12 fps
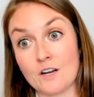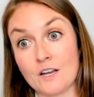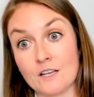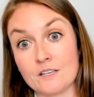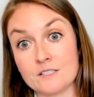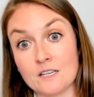
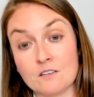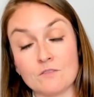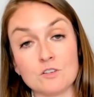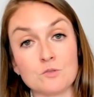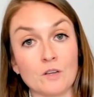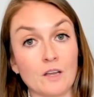is
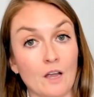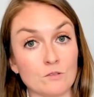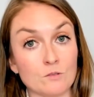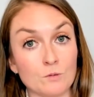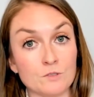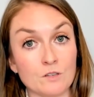individually
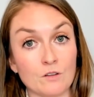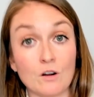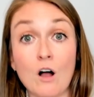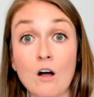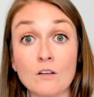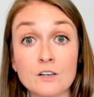accountable to their
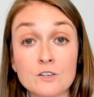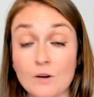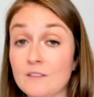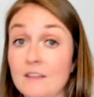college, right?